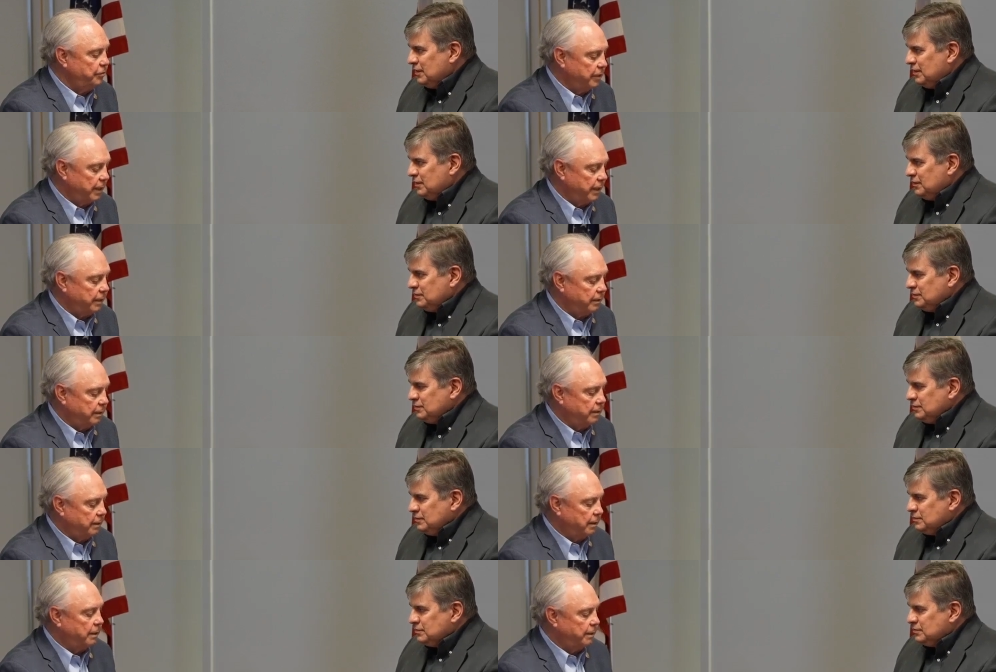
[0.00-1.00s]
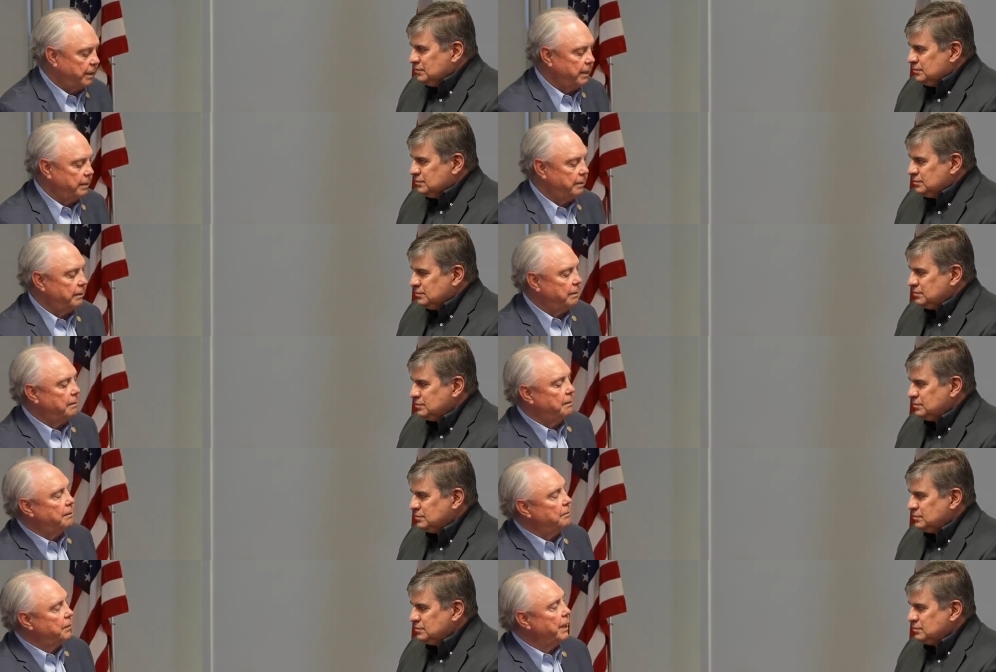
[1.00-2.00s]
Speaker 1: that that
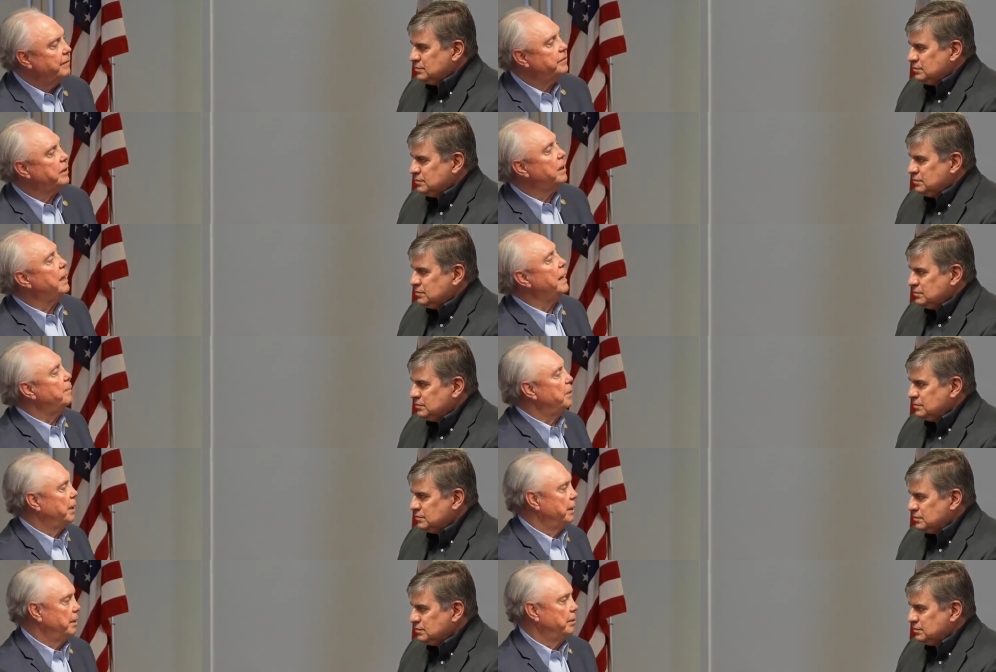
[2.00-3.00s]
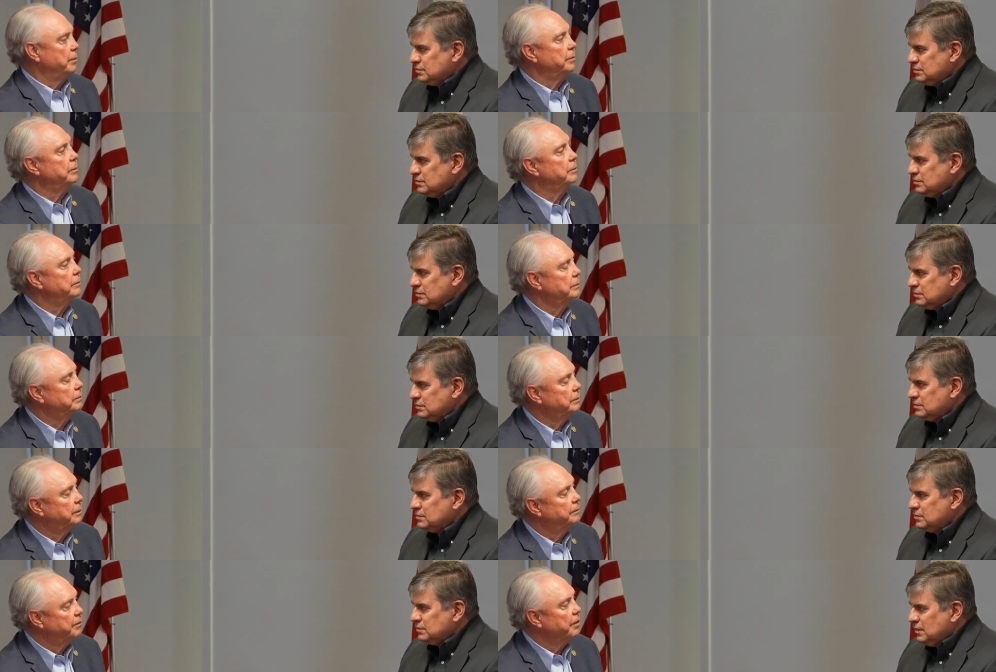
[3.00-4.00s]
we have to collaborate on
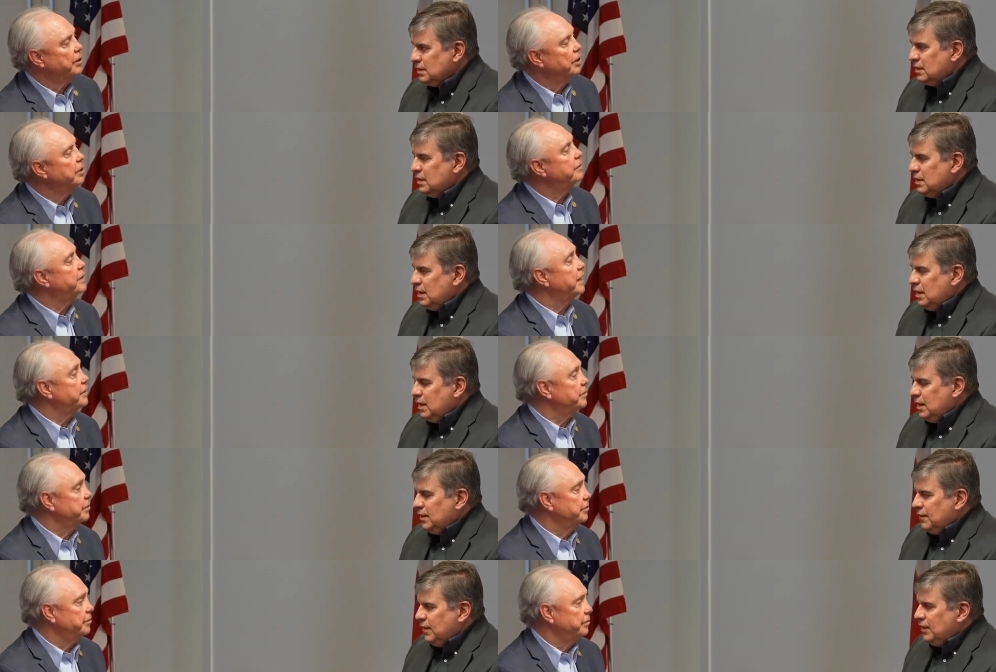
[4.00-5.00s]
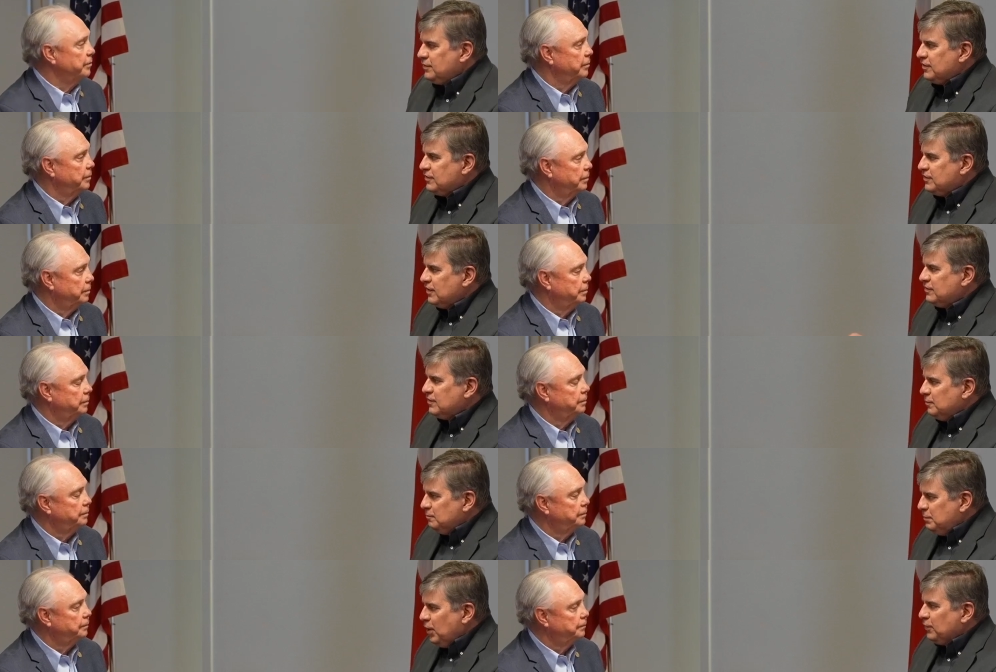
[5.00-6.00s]
for the good of Texans.
Speaker 2: Is the
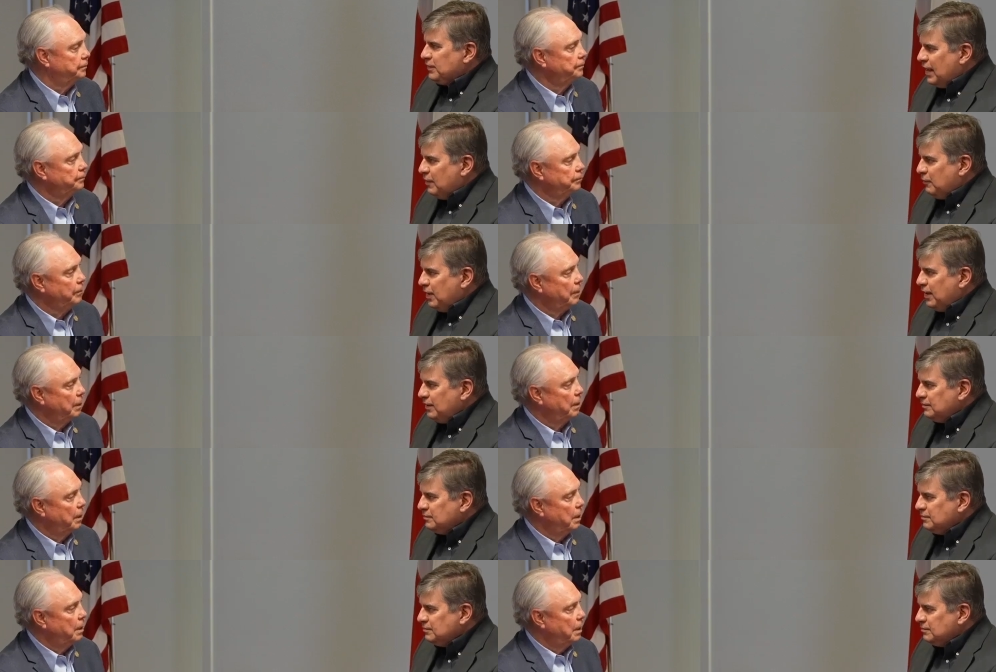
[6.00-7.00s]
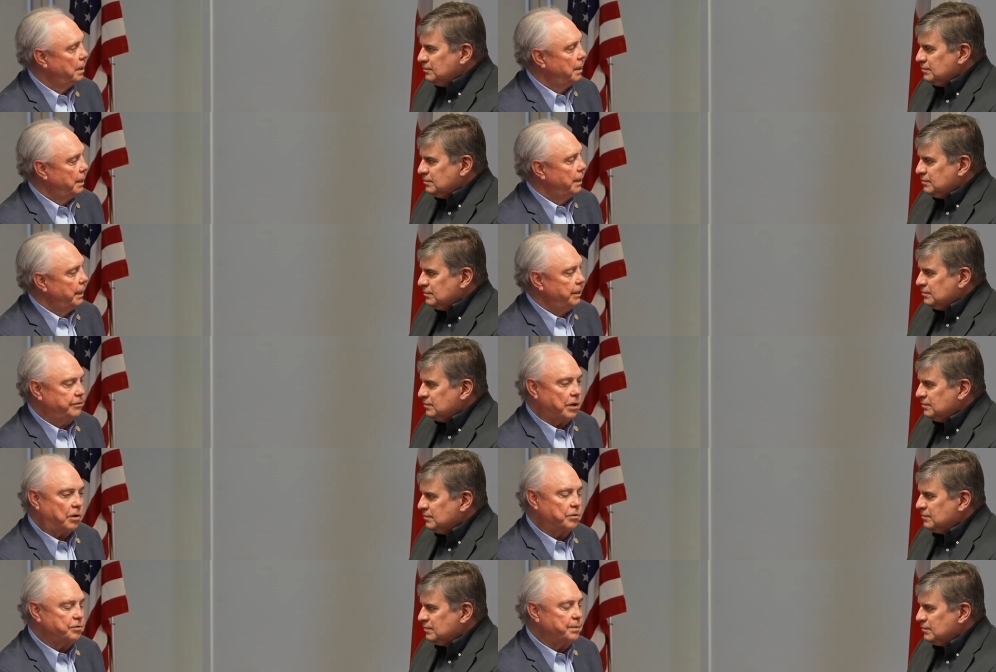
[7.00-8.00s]
system built that way?
Speaker 1: It's
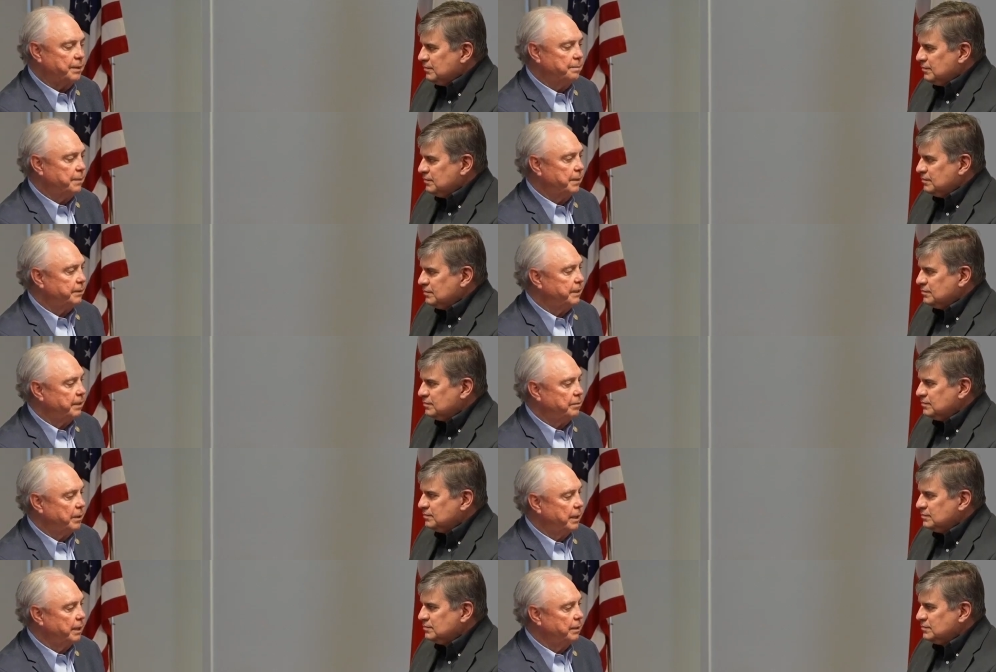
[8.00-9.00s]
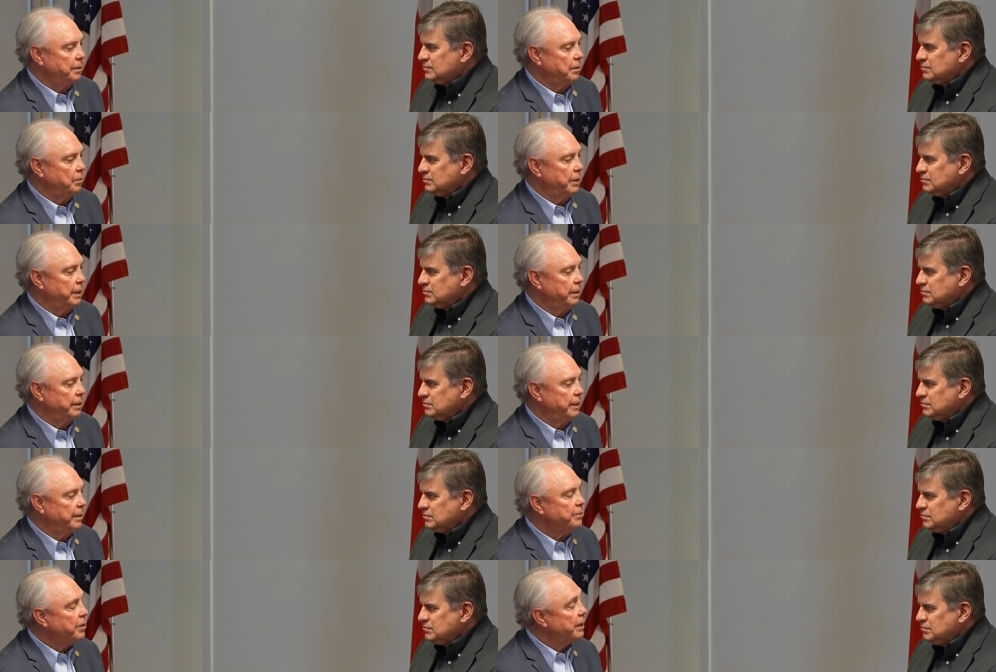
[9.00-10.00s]
always been built that way. When
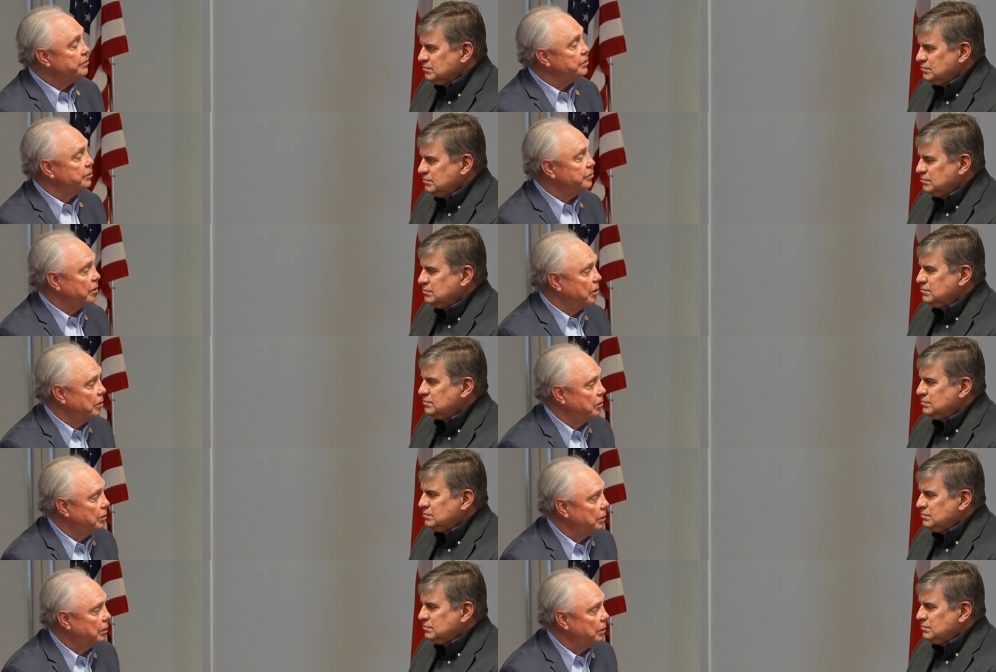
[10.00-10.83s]
Democrats controlled,